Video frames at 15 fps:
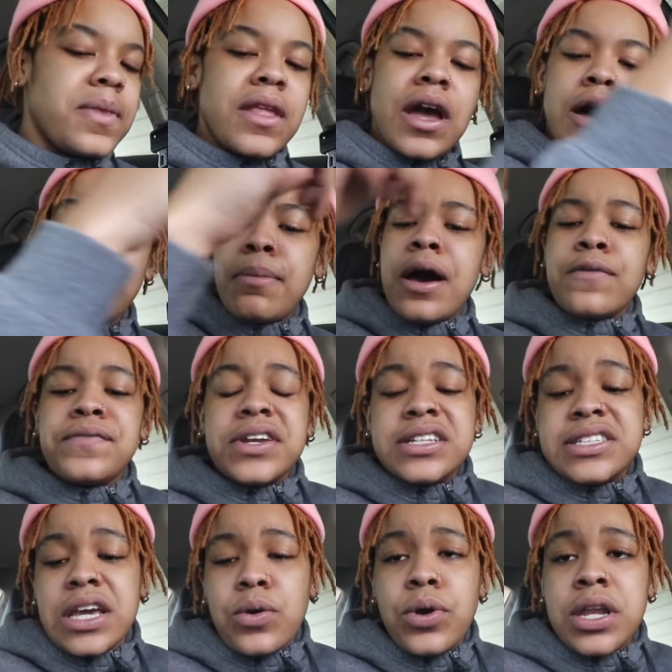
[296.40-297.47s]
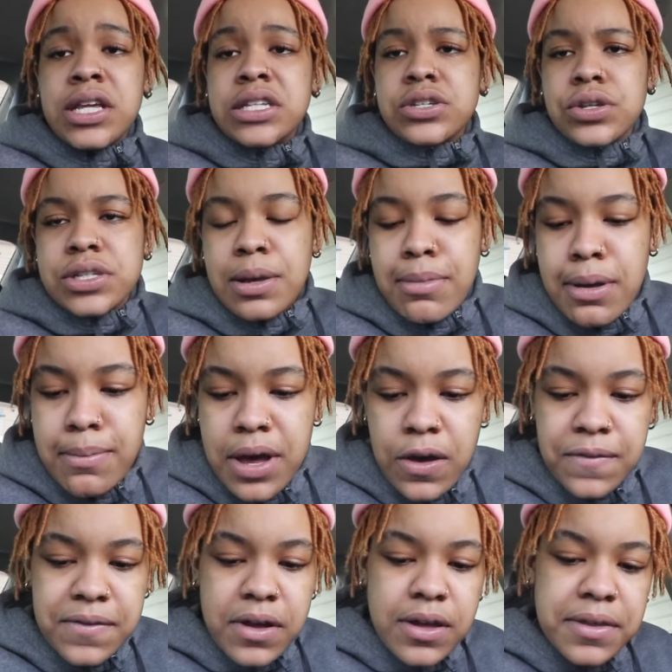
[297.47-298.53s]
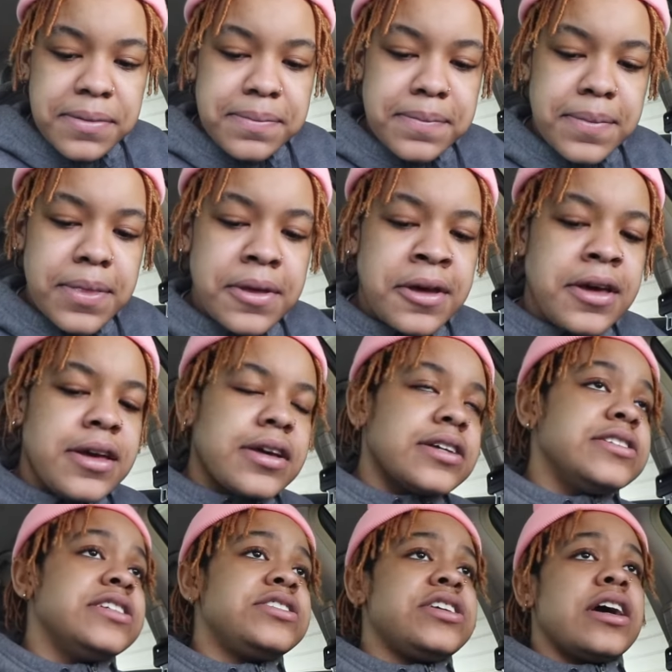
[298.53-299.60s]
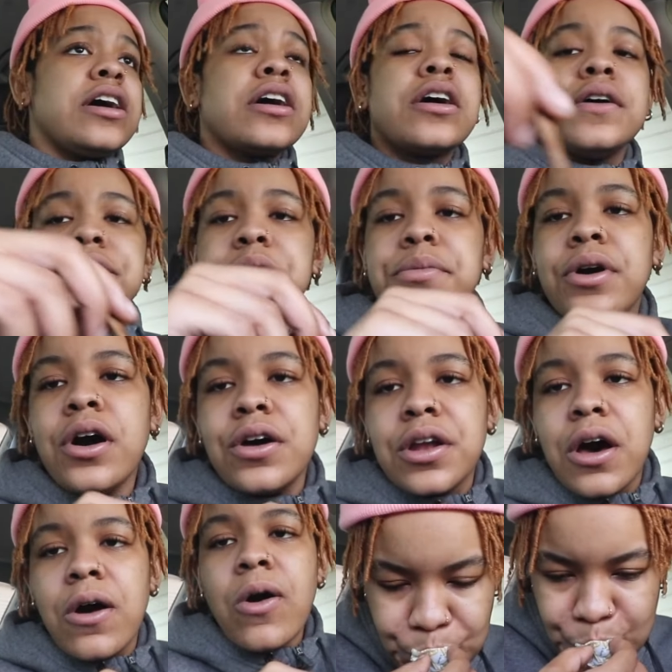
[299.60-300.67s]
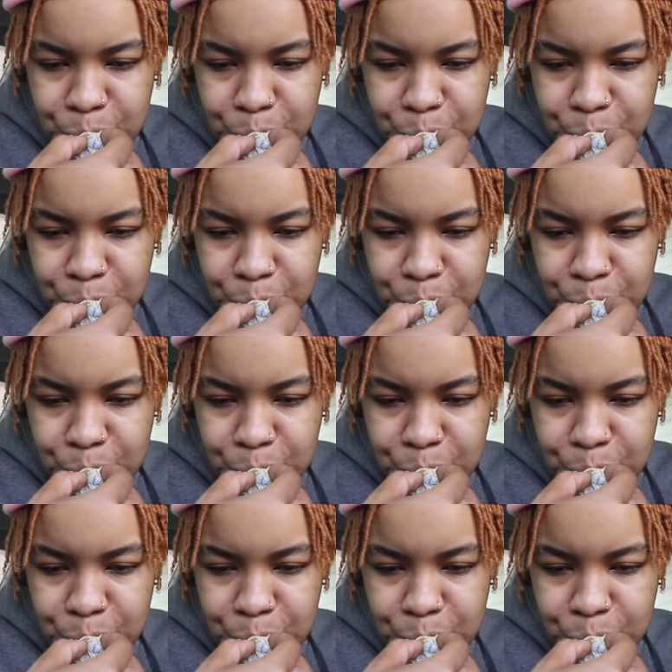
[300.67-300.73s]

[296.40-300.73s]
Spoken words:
I'm about to take one of these ones out my mouth. This shit uncomfortable. Hold on.